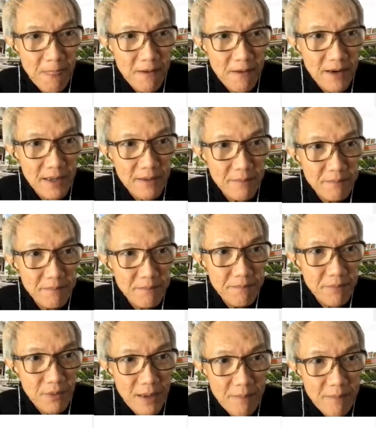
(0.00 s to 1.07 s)
right?
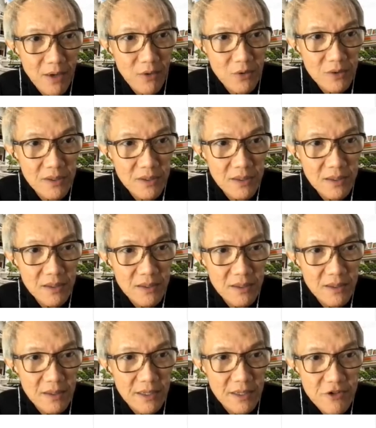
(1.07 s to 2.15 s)
Program counter,
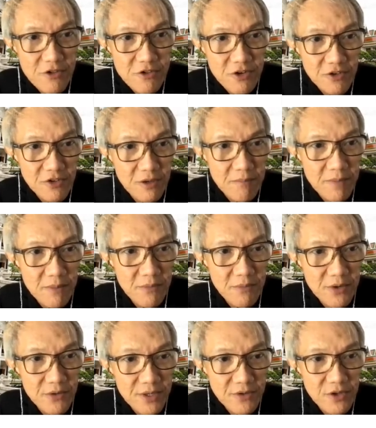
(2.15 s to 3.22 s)
instruction memory,
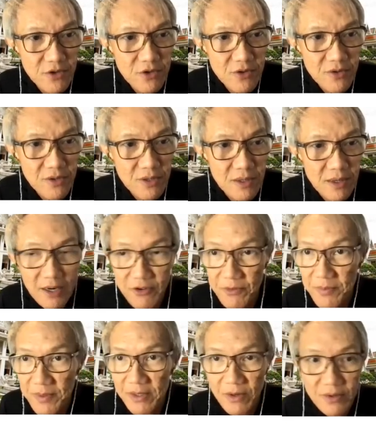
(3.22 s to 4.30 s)
register,
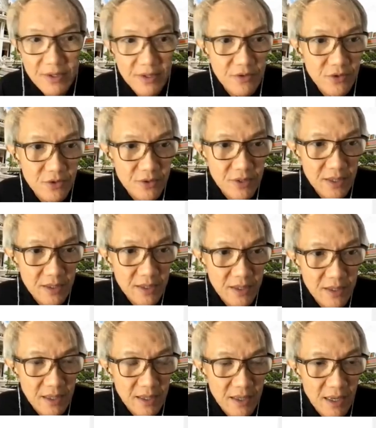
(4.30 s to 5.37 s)
arithmetic unit,
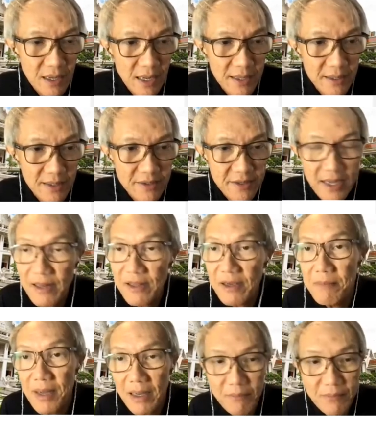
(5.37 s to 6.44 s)
and the data
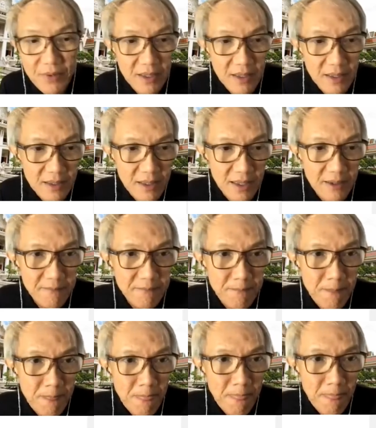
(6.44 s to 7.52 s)
memory. Okay,
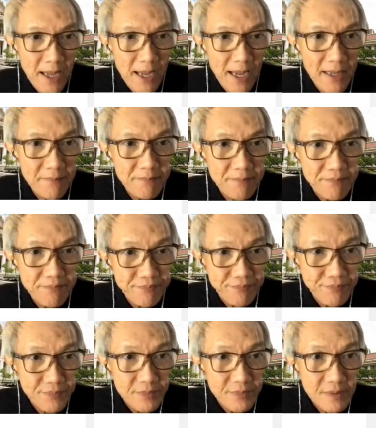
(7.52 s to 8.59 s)
and
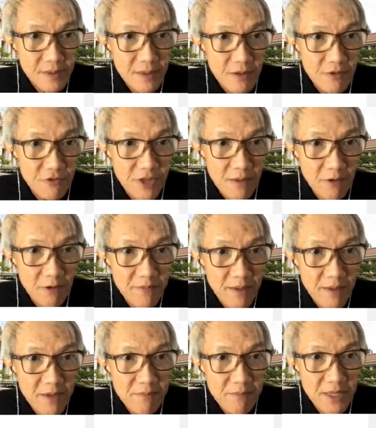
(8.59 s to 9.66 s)
some of them
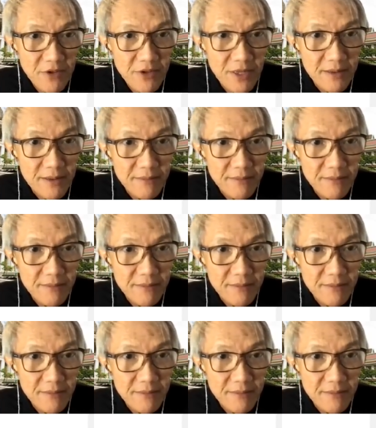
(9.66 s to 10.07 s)
implicit